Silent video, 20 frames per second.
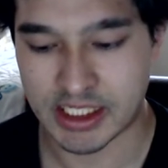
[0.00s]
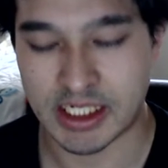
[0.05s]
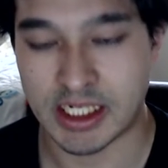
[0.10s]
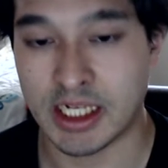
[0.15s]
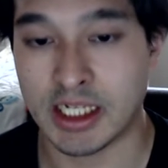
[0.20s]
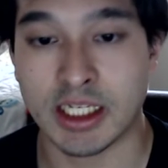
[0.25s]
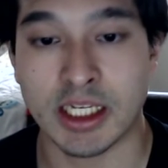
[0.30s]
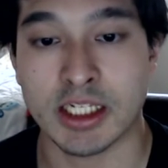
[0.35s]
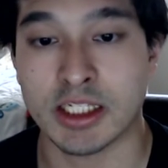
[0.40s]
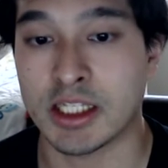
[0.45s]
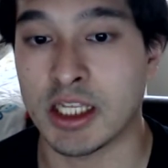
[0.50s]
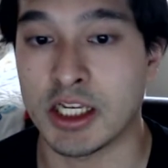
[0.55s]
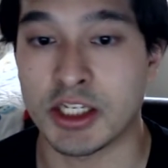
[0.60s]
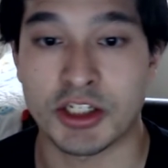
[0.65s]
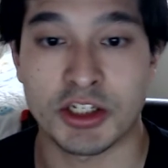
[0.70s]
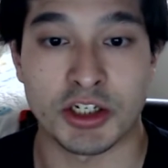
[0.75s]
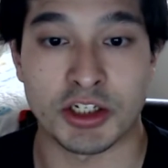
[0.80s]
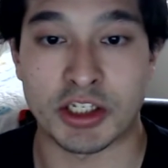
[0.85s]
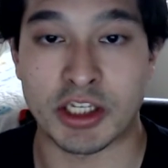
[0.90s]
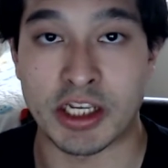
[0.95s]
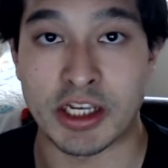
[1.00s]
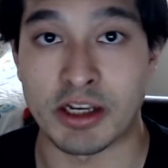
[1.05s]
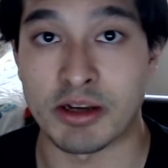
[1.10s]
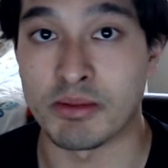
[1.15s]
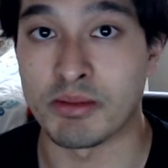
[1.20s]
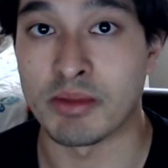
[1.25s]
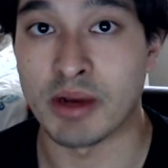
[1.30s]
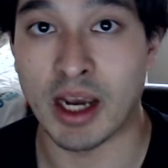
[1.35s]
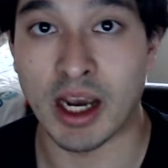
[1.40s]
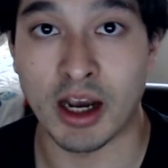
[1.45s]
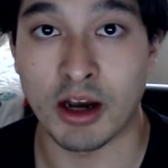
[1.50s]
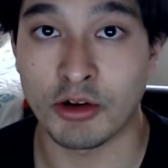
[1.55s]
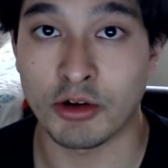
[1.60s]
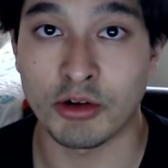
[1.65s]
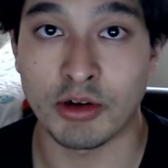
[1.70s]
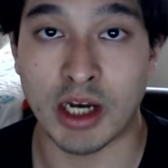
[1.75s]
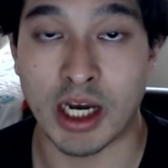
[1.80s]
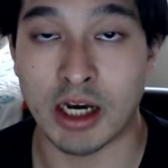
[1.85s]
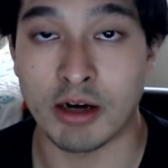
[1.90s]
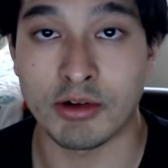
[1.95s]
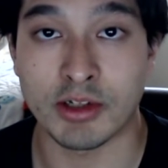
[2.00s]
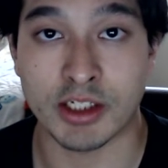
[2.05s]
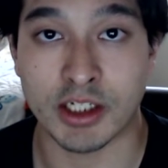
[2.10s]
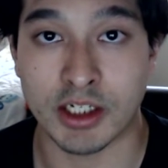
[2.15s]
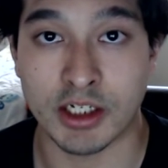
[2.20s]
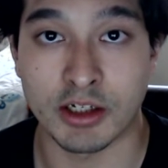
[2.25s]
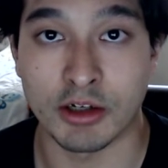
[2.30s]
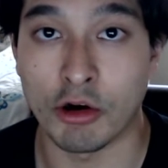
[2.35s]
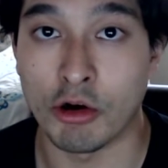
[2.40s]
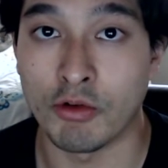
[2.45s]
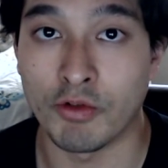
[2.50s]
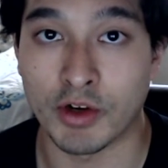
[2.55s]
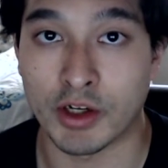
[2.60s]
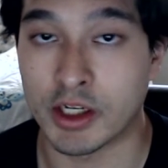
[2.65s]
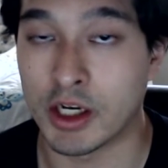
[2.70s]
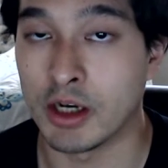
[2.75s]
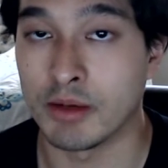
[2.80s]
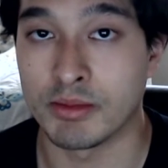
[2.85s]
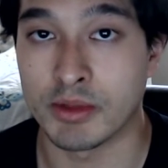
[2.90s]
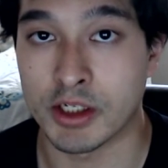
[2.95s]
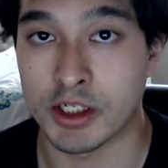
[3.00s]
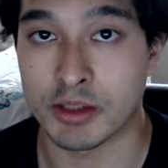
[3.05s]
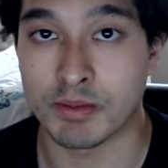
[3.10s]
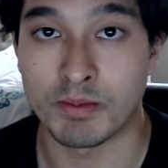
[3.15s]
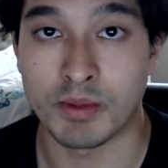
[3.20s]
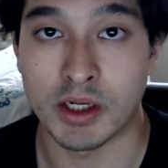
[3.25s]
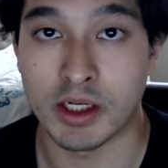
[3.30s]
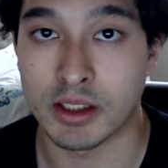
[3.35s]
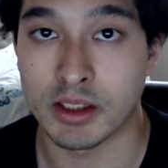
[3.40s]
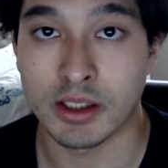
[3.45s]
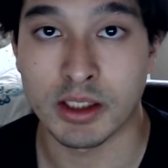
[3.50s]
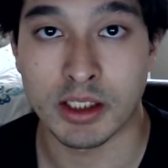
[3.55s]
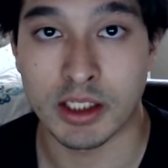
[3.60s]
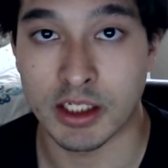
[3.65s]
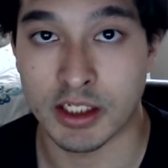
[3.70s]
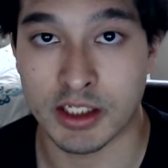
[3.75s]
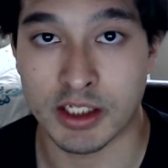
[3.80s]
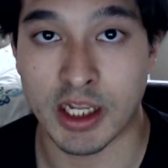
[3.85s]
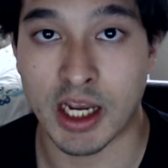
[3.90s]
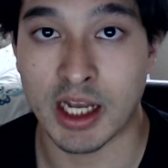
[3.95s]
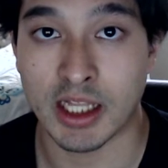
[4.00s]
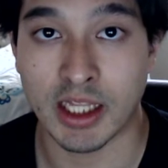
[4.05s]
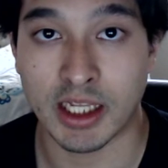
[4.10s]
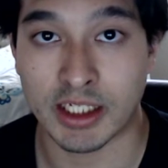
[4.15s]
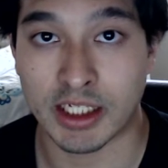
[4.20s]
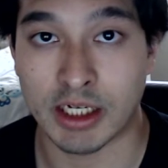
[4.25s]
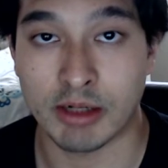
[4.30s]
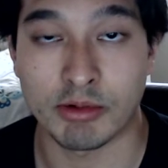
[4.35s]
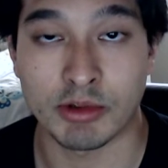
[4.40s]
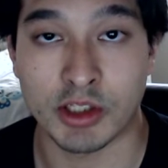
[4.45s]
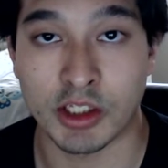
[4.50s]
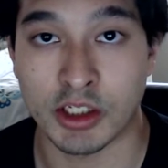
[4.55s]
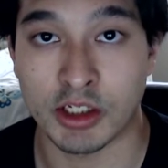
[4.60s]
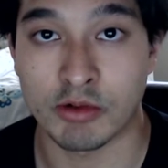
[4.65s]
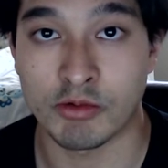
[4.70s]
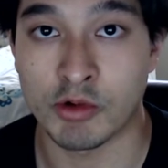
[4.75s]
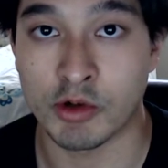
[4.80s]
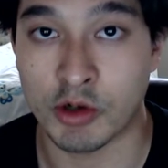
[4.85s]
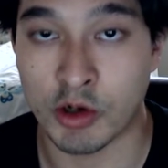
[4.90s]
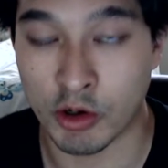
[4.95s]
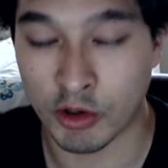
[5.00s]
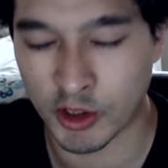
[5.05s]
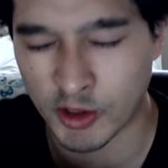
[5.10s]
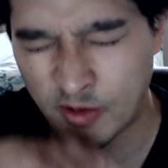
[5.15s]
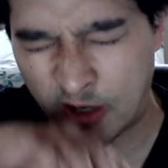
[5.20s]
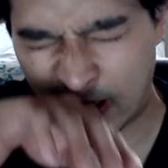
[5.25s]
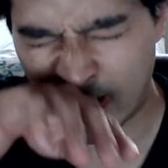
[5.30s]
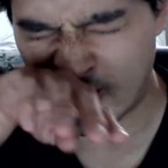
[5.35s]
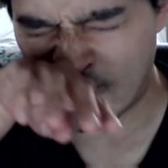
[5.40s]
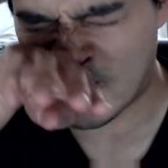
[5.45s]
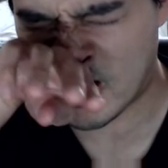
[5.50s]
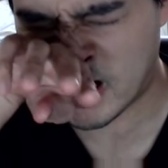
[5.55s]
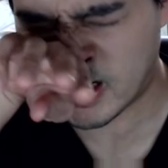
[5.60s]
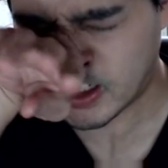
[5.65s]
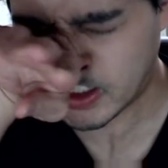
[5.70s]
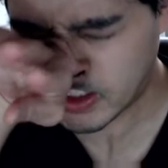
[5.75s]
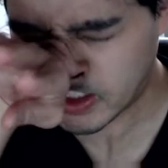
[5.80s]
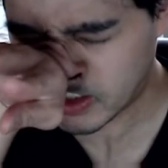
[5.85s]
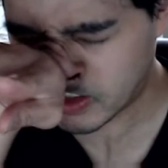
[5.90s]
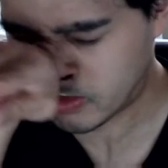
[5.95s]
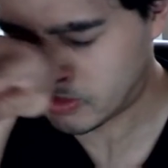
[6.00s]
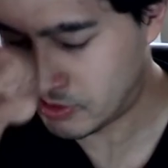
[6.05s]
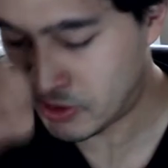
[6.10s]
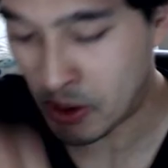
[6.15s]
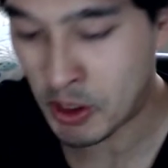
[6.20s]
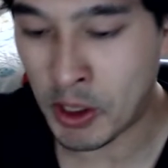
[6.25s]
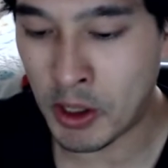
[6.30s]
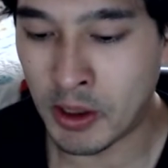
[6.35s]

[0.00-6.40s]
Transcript: I guess that's just him. I don't know how he's going to overcome this, but it's not like everything will go the way you want it to.